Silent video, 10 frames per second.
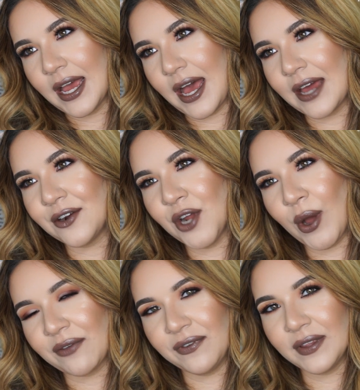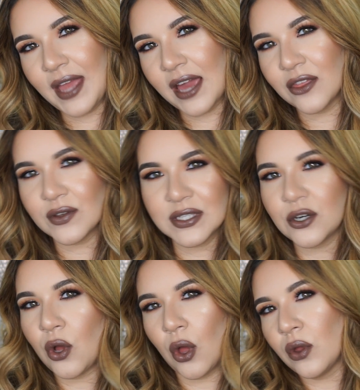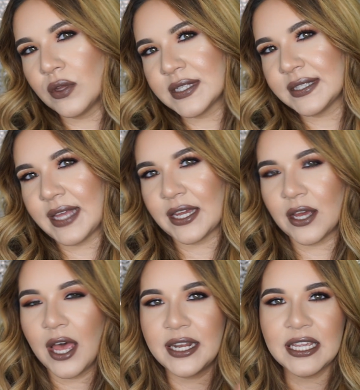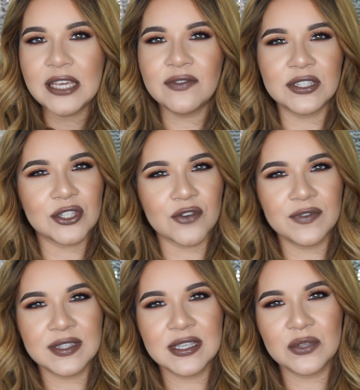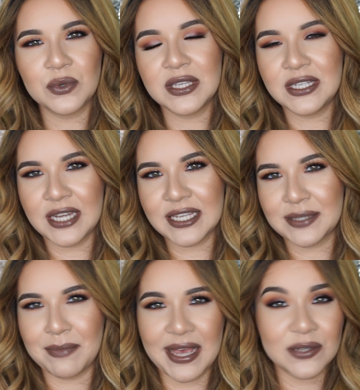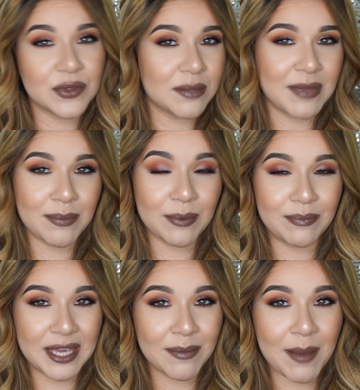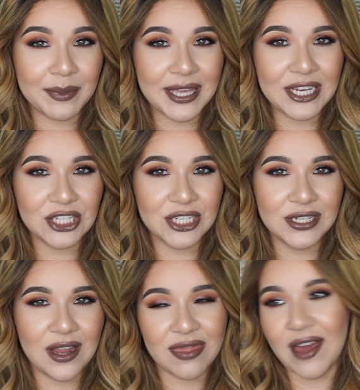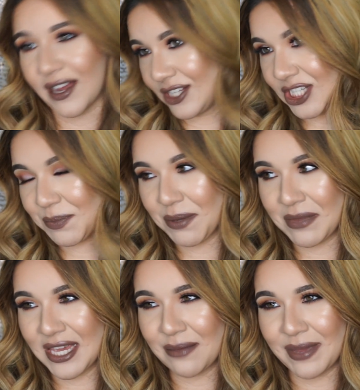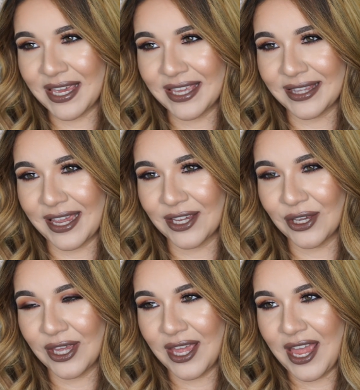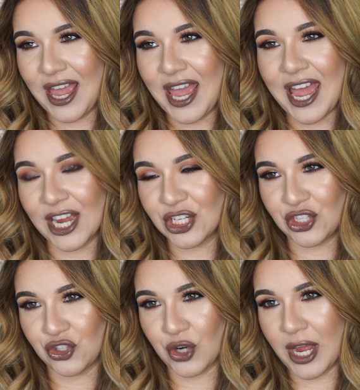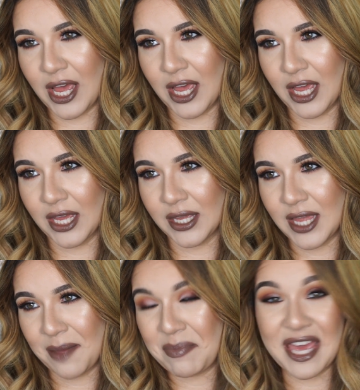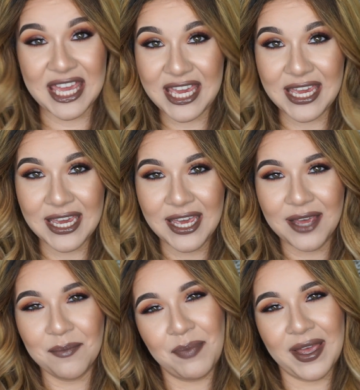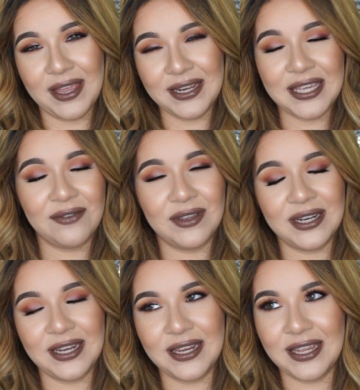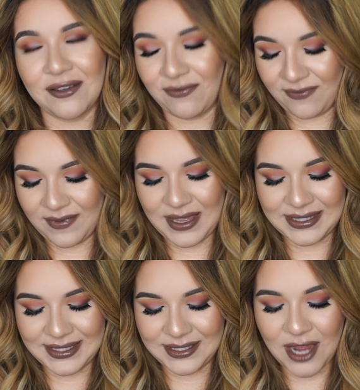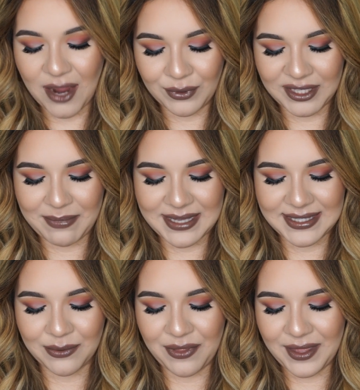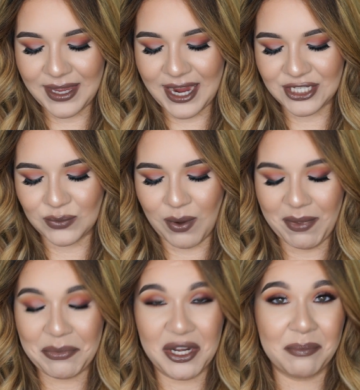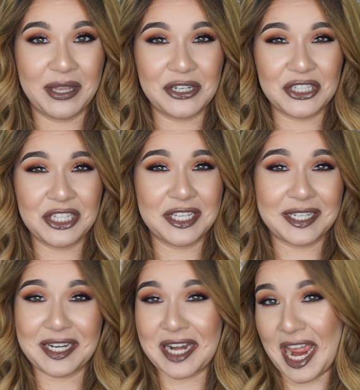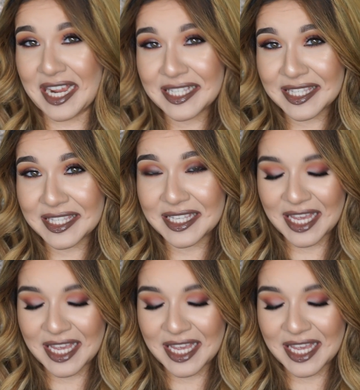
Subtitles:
I don't know, I feel like those little holes and like uneven surfaces really does mess with the makeup application. That could just be me being like extra picky, but even if it's not really messing with it, I just want my beauty blender to look nice.